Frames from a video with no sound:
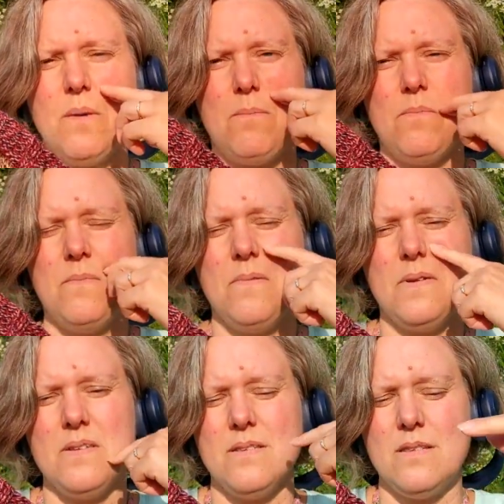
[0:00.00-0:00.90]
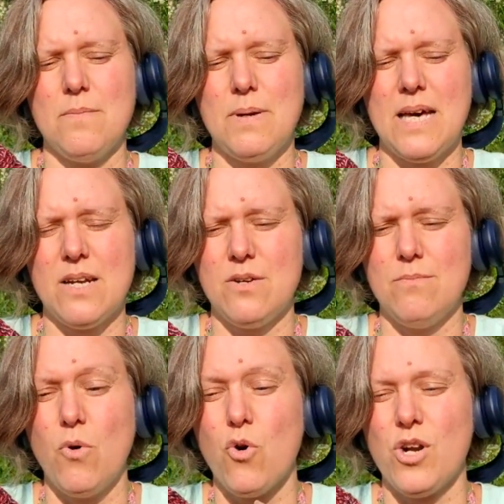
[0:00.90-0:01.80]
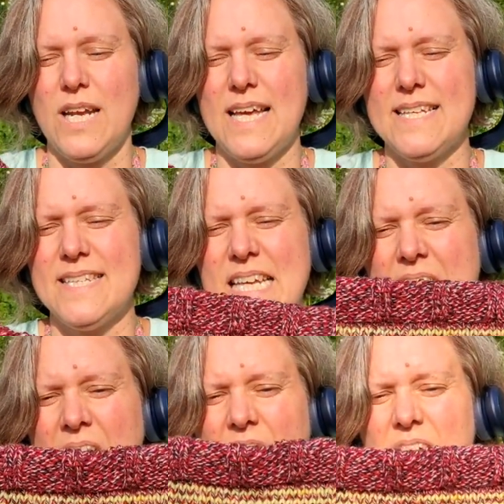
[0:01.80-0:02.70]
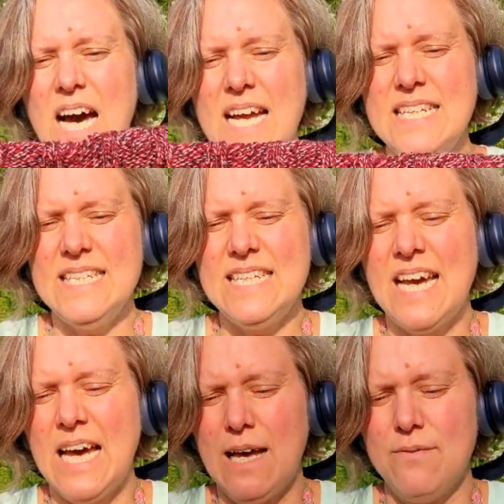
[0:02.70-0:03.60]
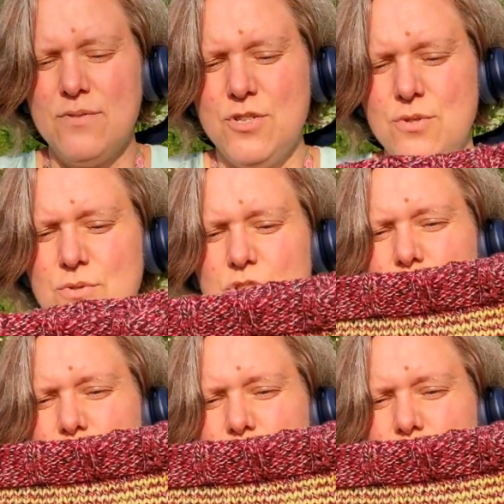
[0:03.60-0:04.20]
the pattern more or less. I did have to